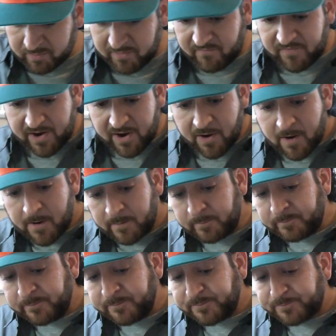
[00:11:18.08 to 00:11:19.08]
to be fair,
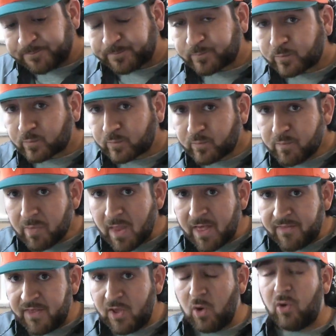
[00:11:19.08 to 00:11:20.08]

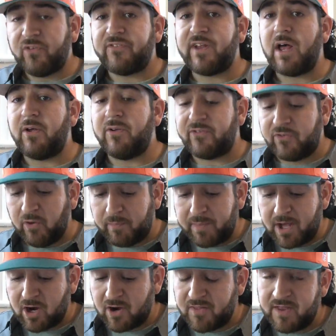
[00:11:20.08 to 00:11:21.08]
the old style is still
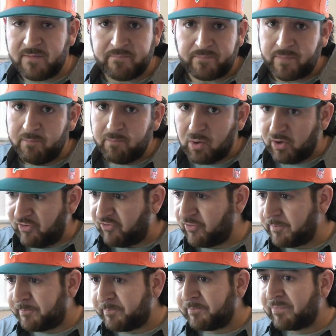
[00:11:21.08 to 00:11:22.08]
better than
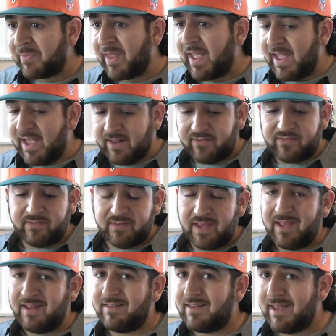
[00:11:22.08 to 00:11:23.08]
Busch. It,
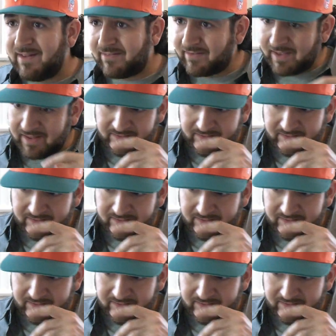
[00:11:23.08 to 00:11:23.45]
it, it's